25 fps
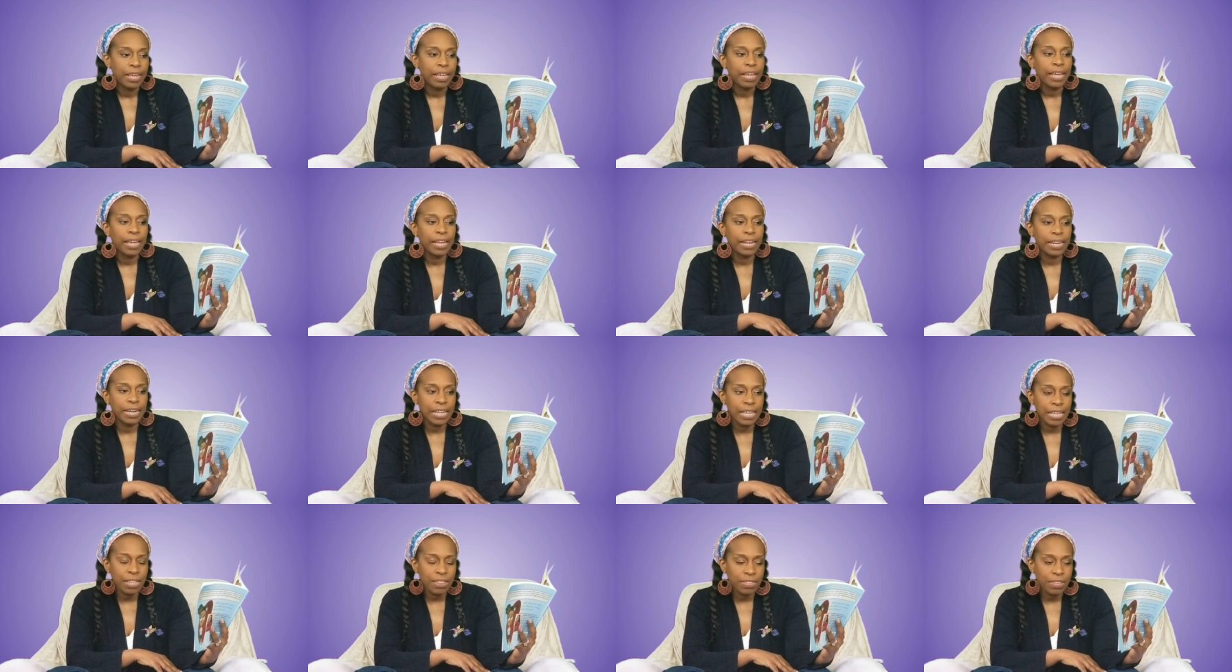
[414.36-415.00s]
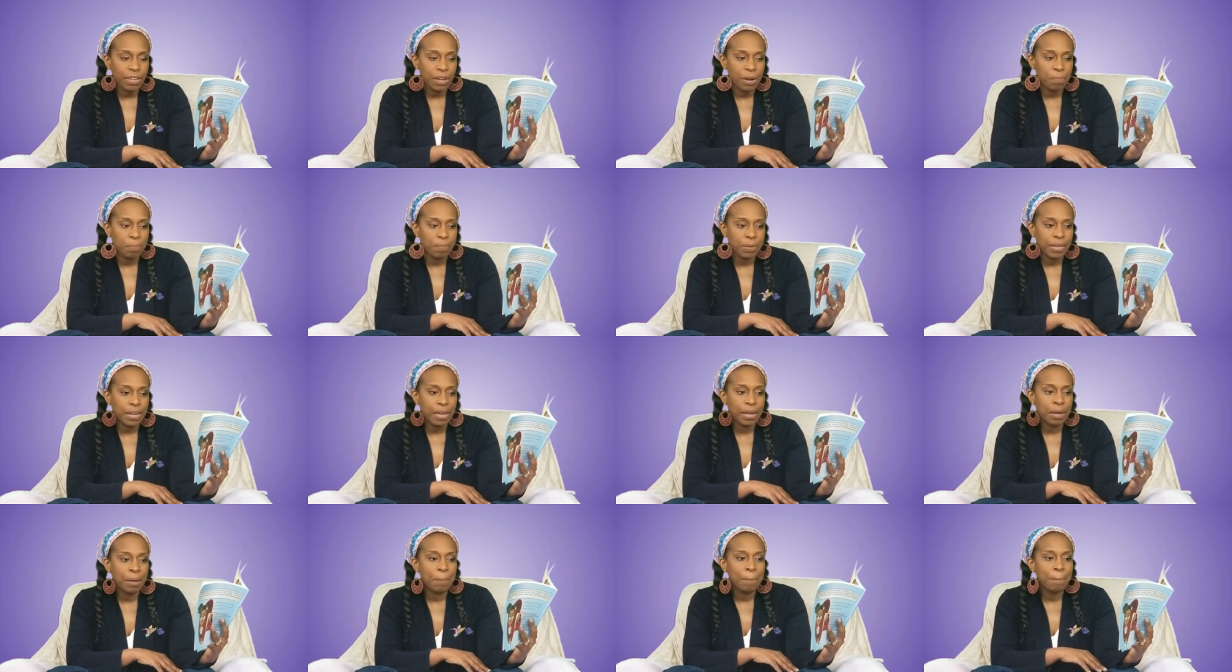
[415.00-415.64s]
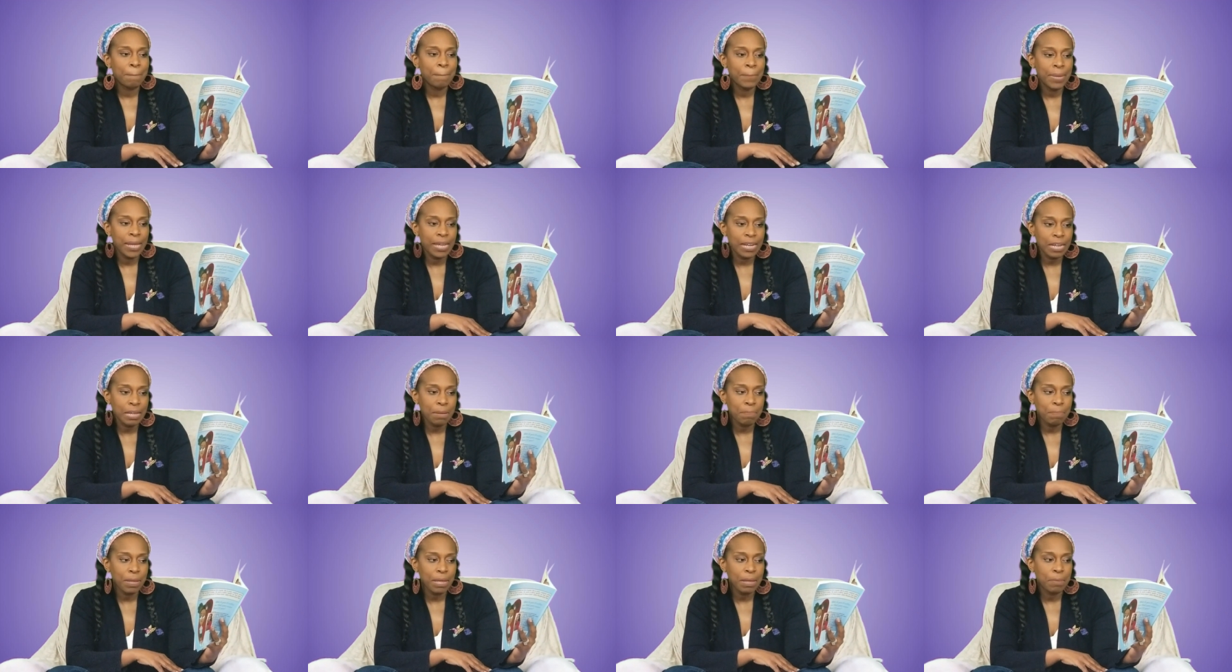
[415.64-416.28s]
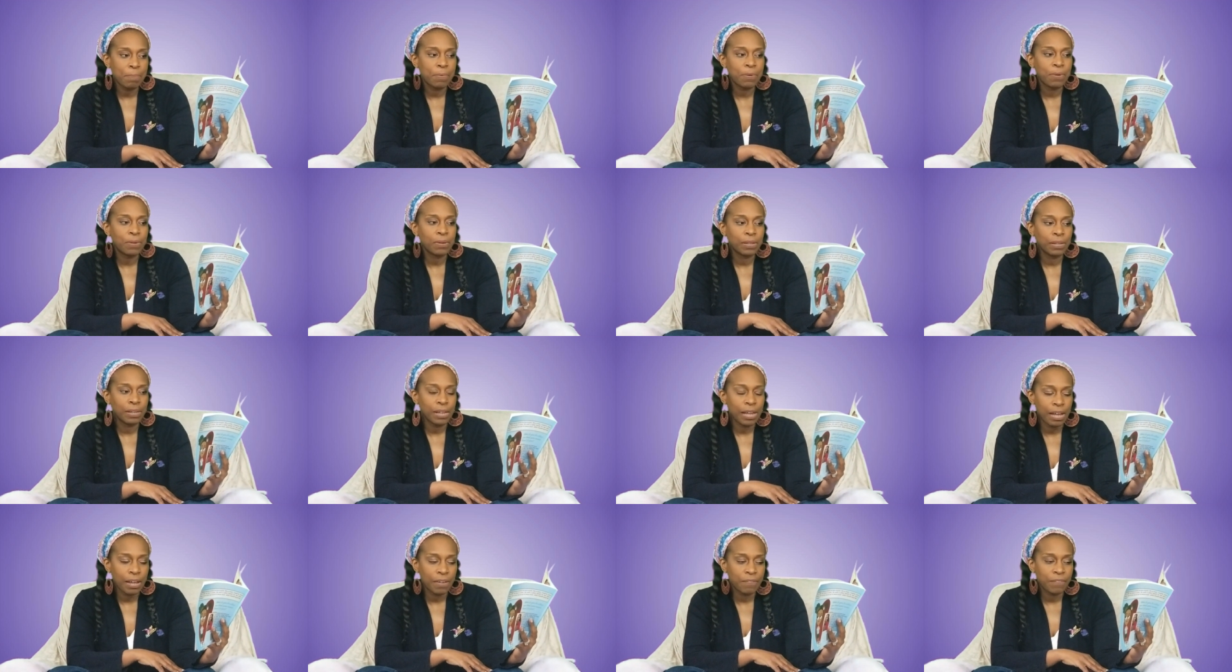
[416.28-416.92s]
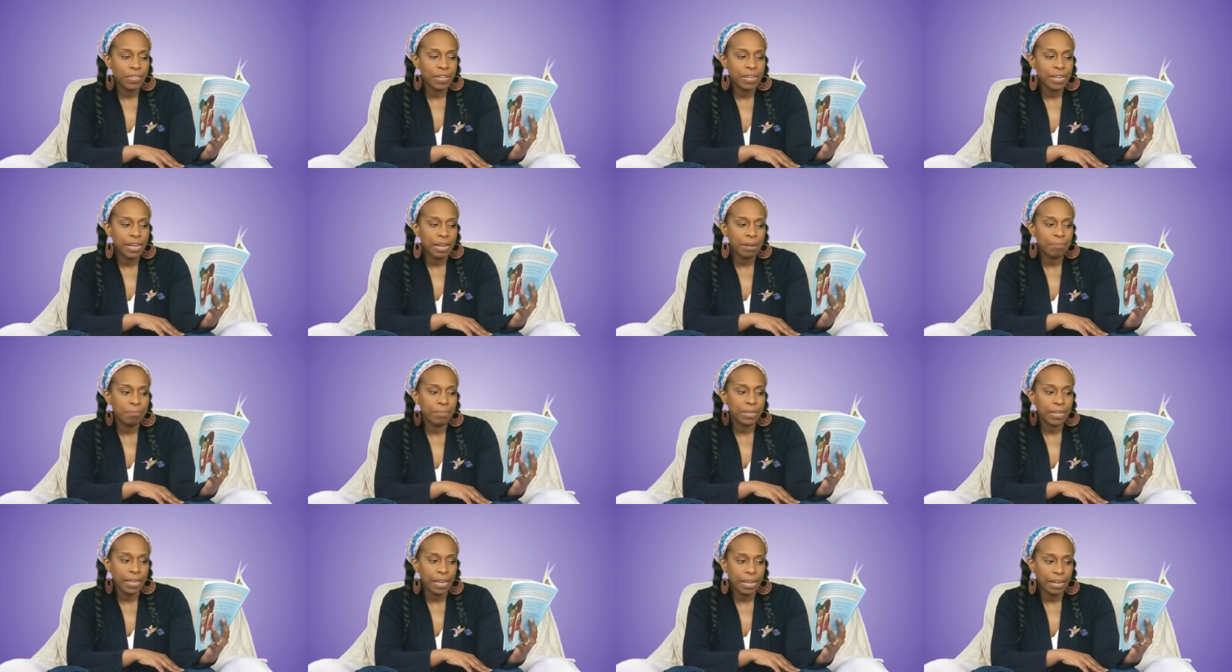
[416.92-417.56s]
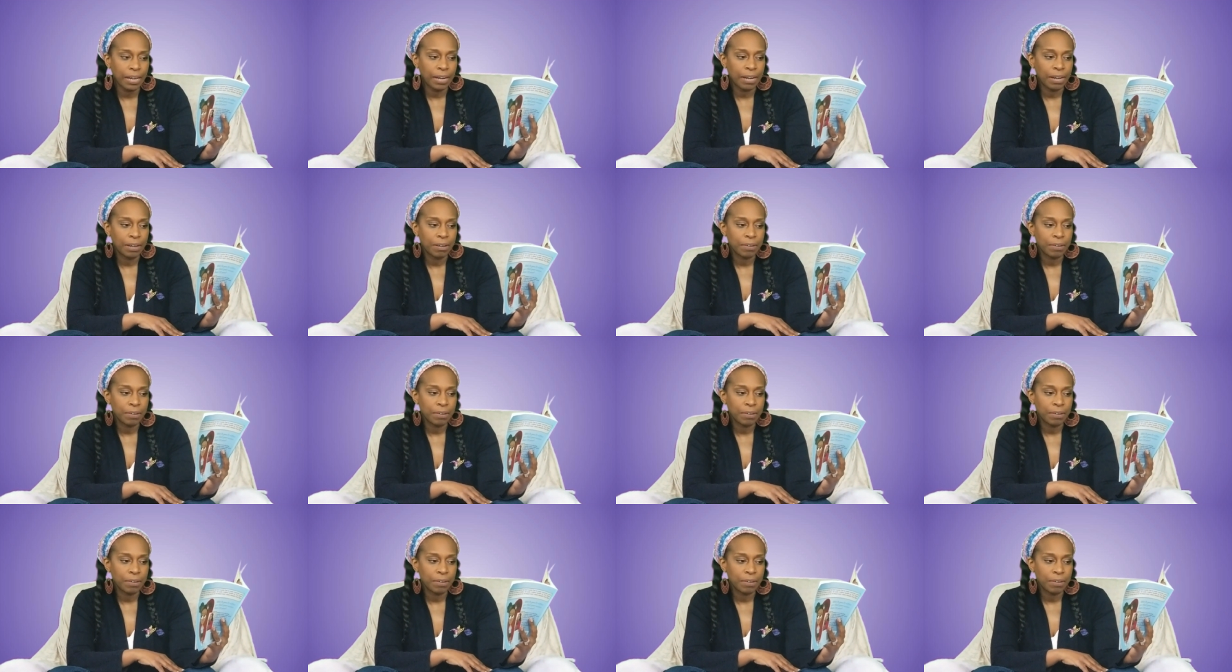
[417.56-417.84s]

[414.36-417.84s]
In Ethiopia, many people love the name Makeda.